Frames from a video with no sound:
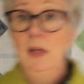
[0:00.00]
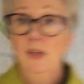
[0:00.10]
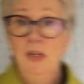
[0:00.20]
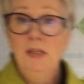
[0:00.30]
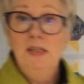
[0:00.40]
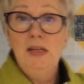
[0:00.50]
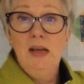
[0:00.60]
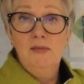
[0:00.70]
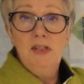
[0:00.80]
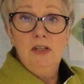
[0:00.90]
as you can see,
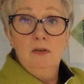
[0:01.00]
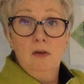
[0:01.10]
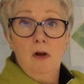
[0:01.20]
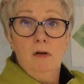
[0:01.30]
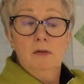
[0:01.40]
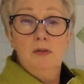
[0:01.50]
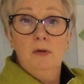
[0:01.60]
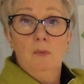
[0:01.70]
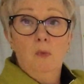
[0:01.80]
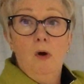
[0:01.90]
I've still got
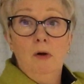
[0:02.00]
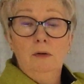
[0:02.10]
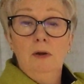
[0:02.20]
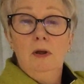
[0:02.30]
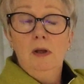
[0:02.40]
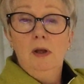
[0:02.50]
one